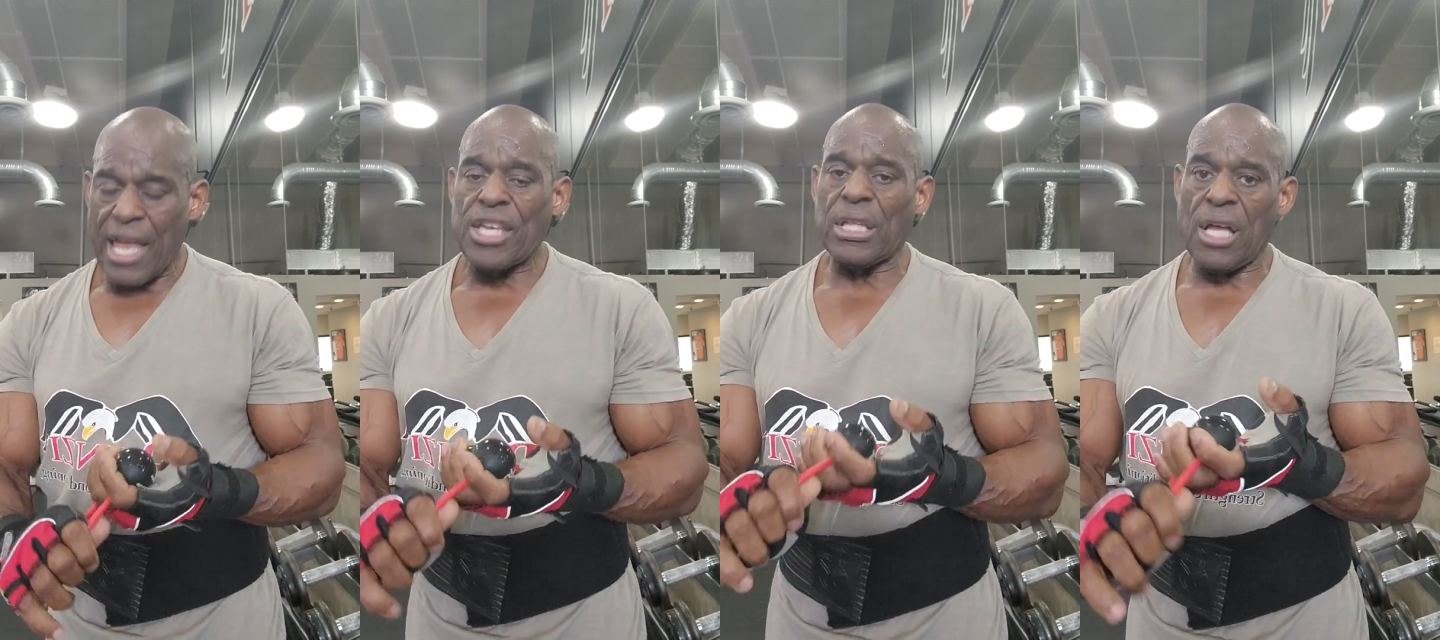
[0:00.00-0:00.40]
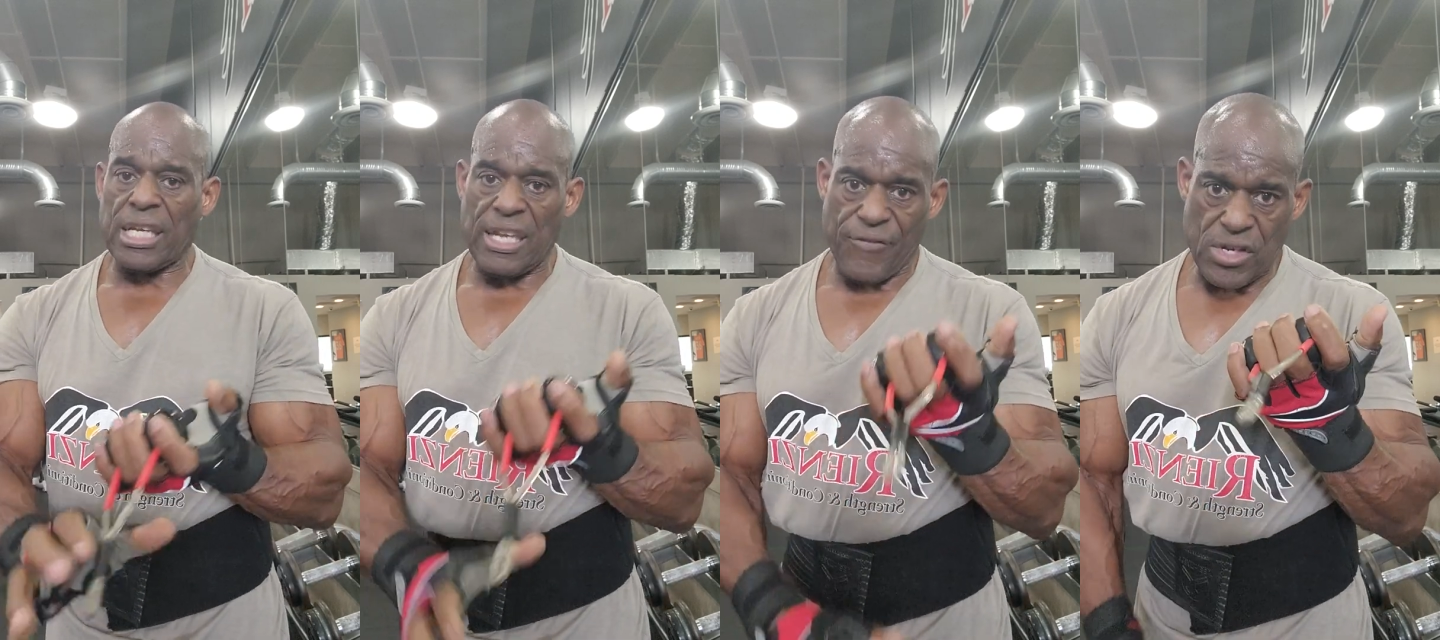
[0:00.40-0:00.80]
you're
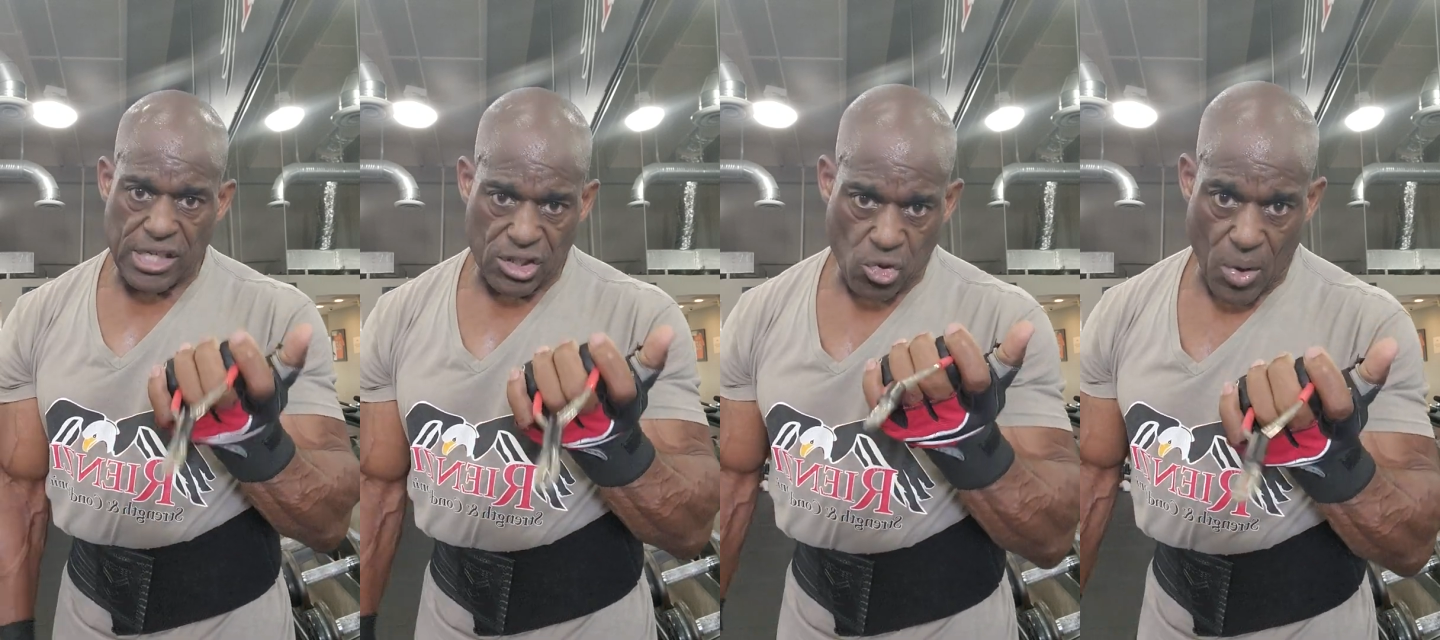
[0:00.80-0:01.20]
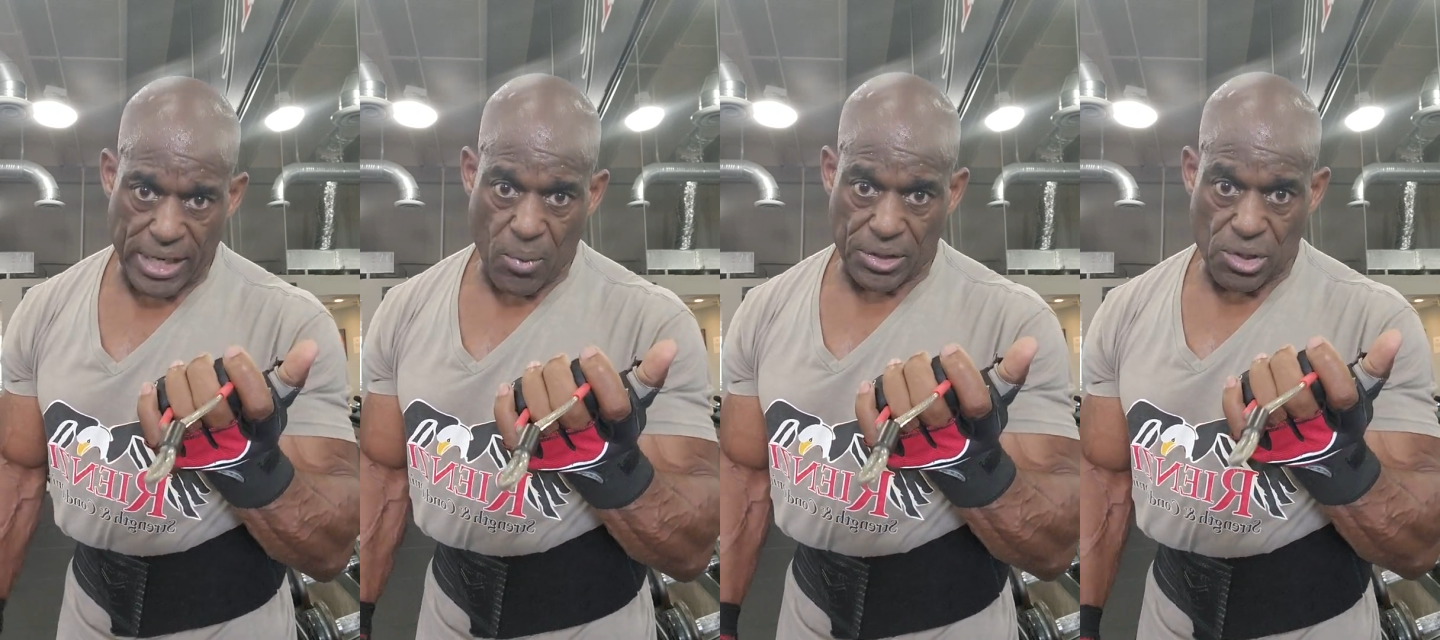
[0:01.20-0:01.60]
lucky if you can get
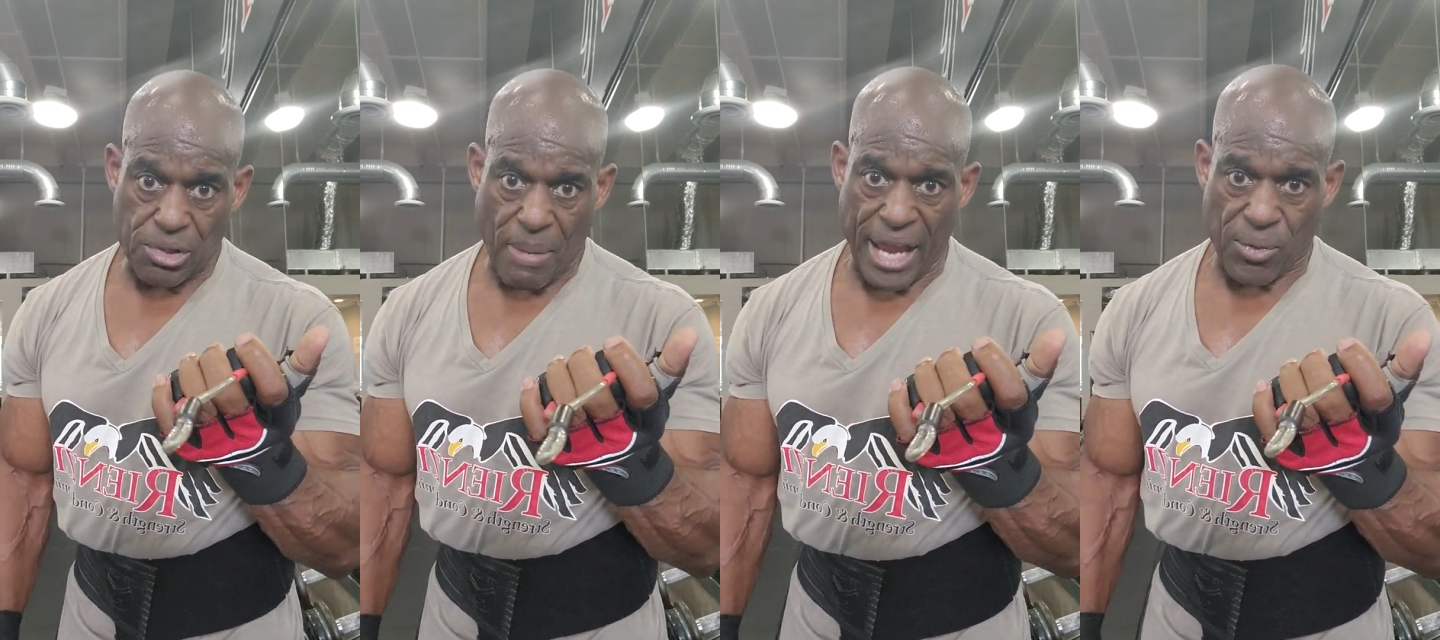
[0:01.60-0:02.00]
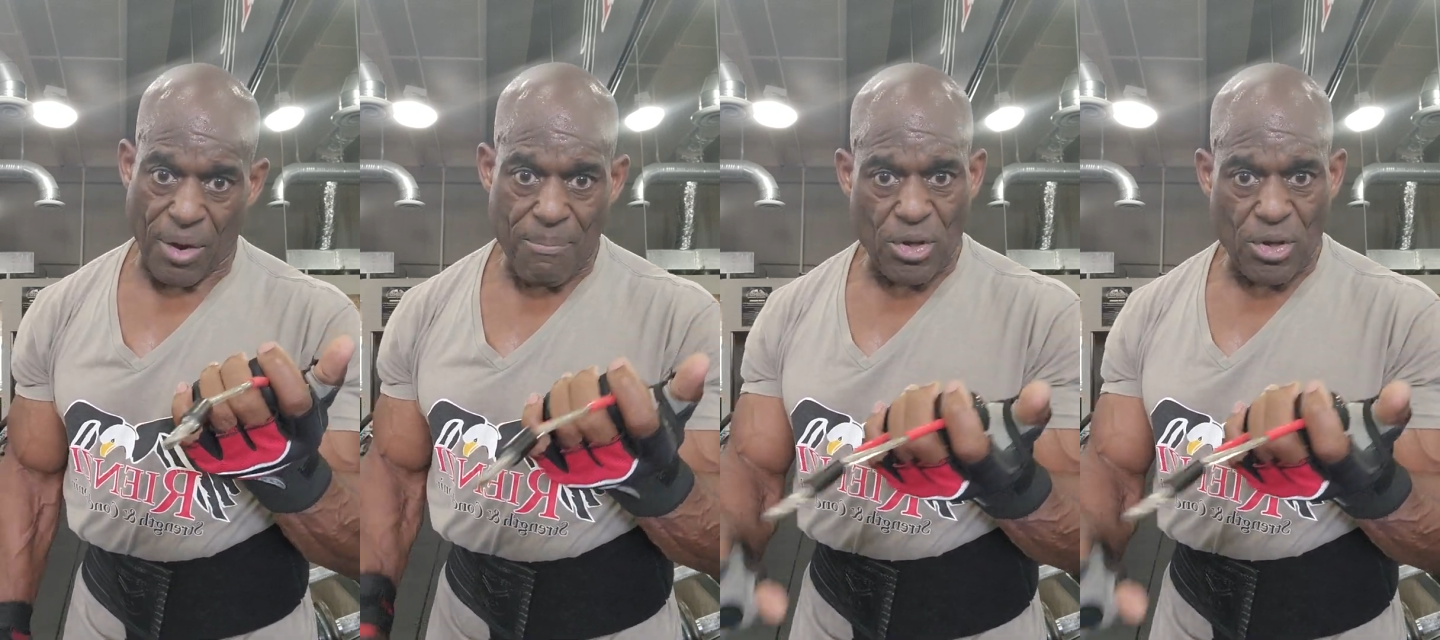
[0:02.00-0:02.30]
20 with using my grip,